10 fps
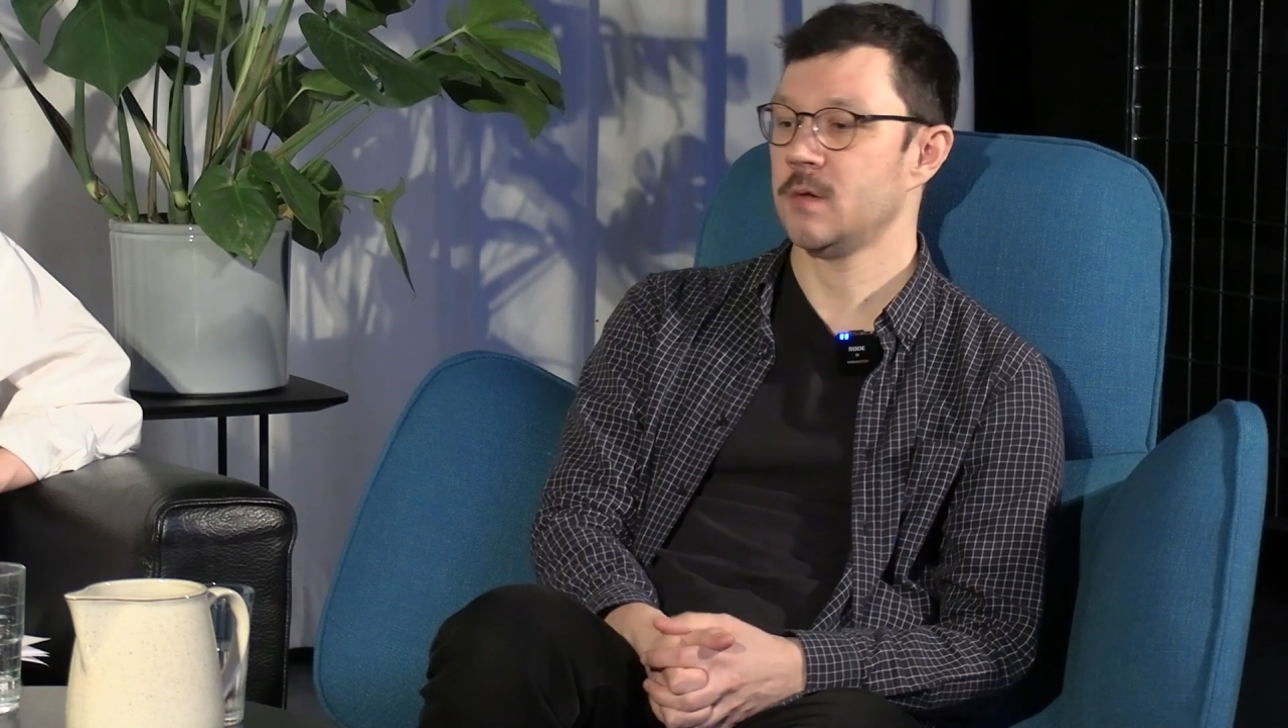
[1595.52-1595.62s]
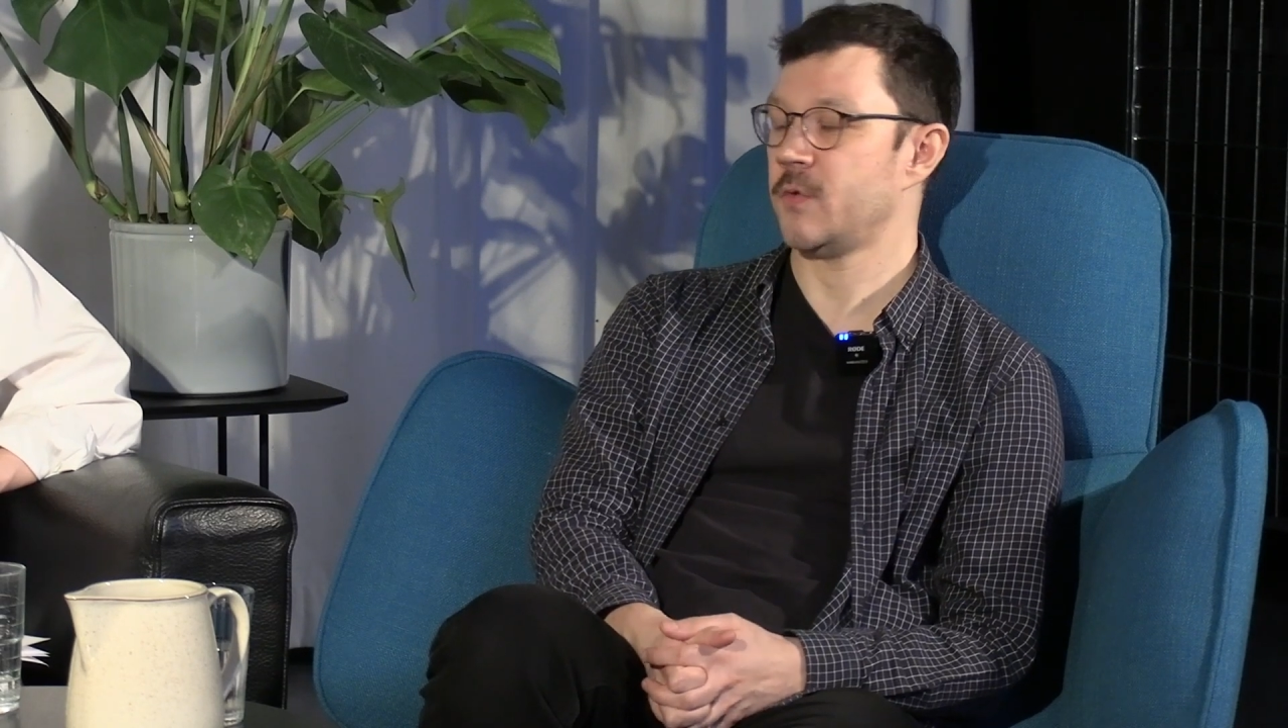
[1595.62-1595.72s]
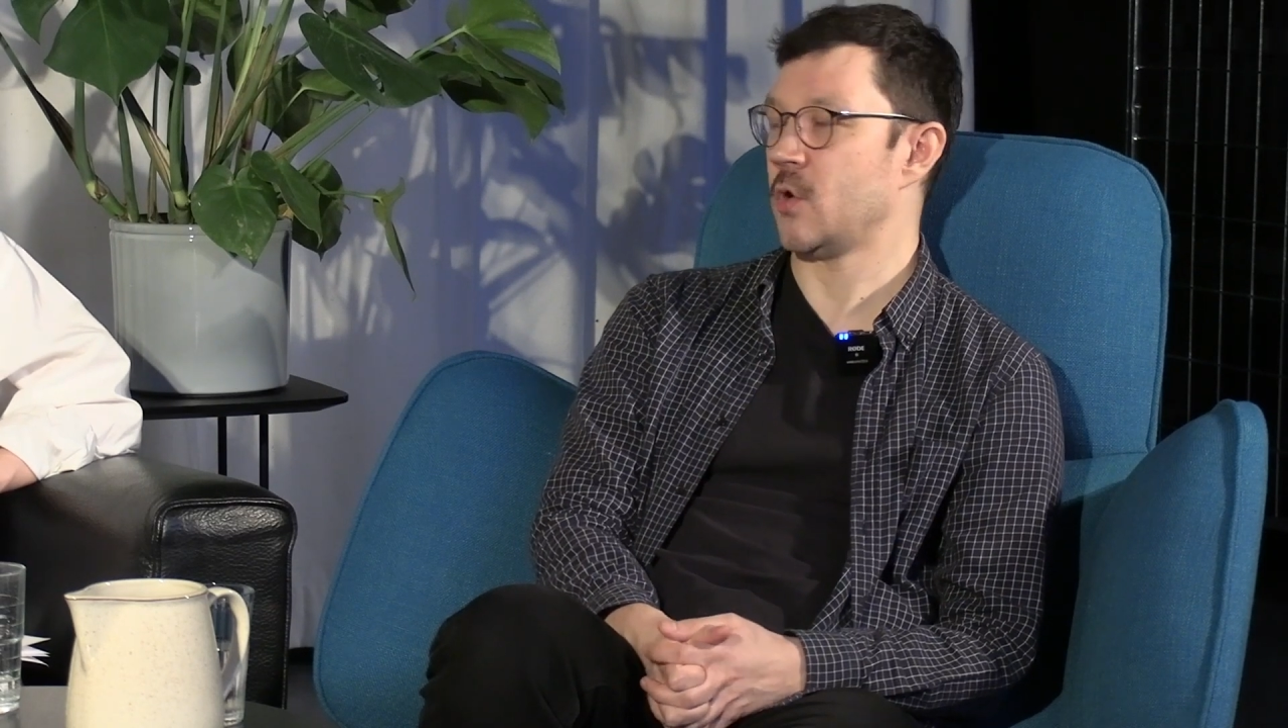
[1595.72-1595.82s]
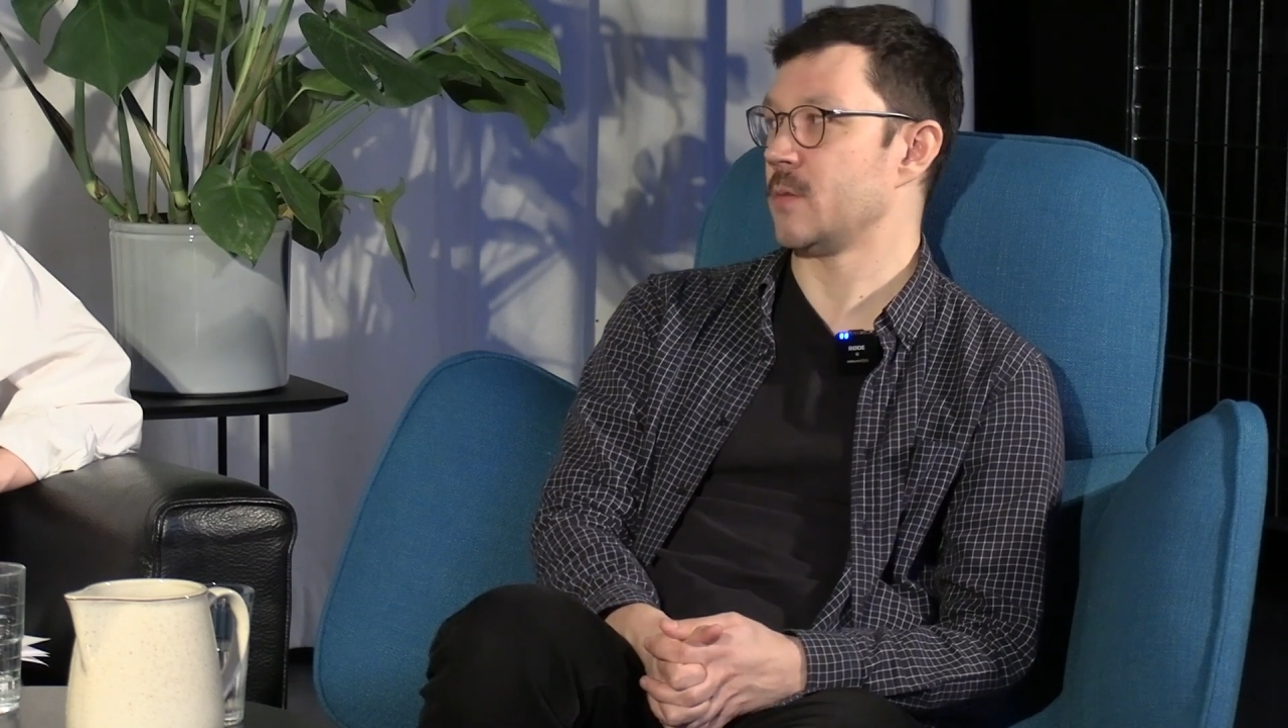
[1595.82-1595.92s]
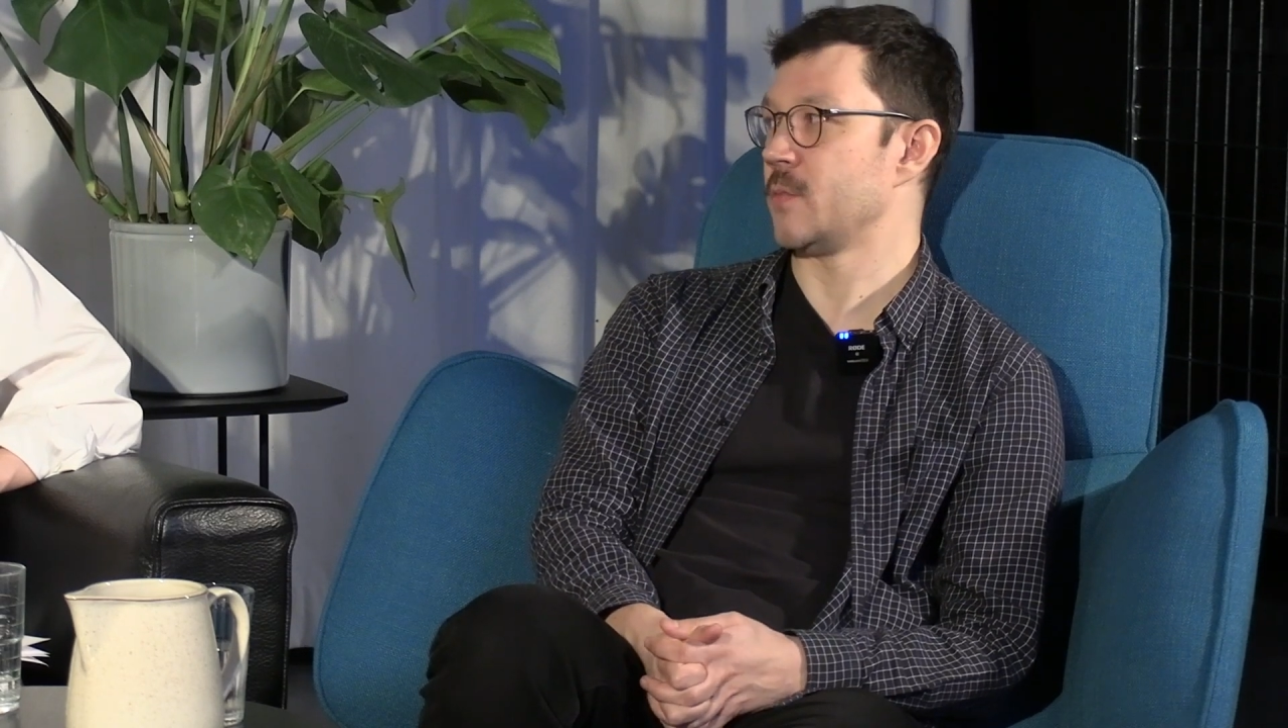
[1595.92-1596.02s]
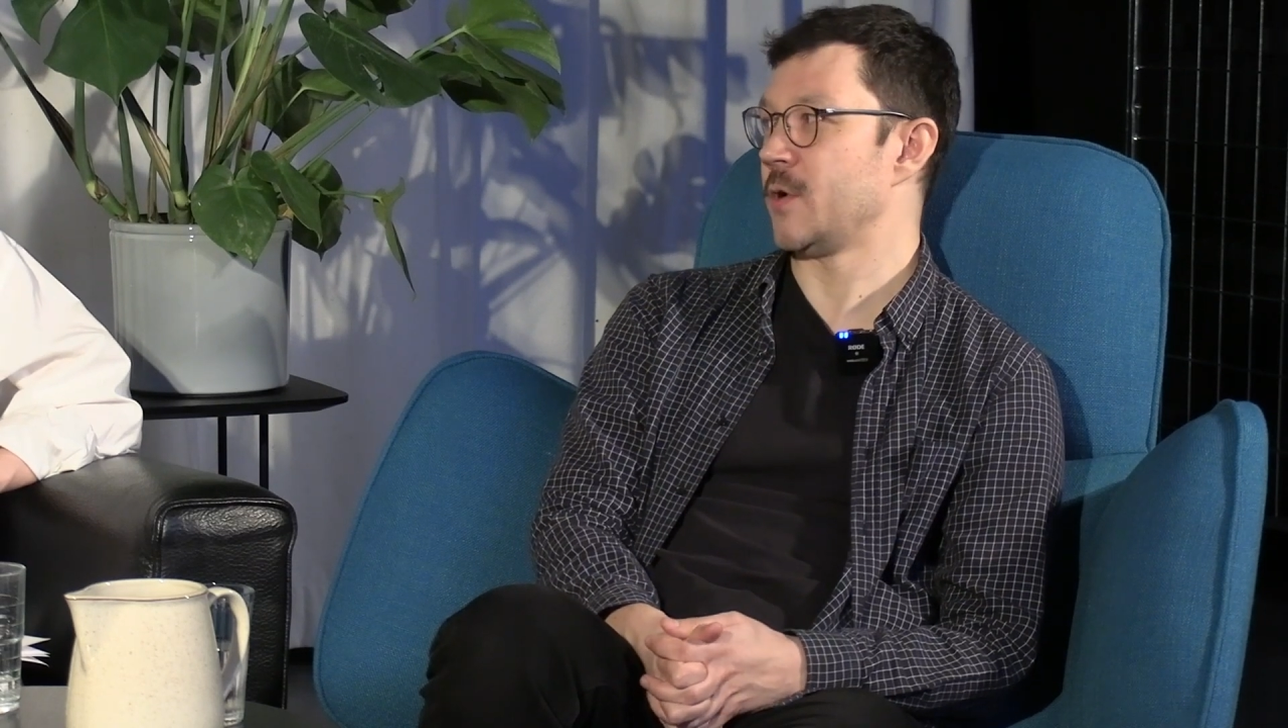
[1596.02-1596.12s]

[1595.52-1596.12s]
form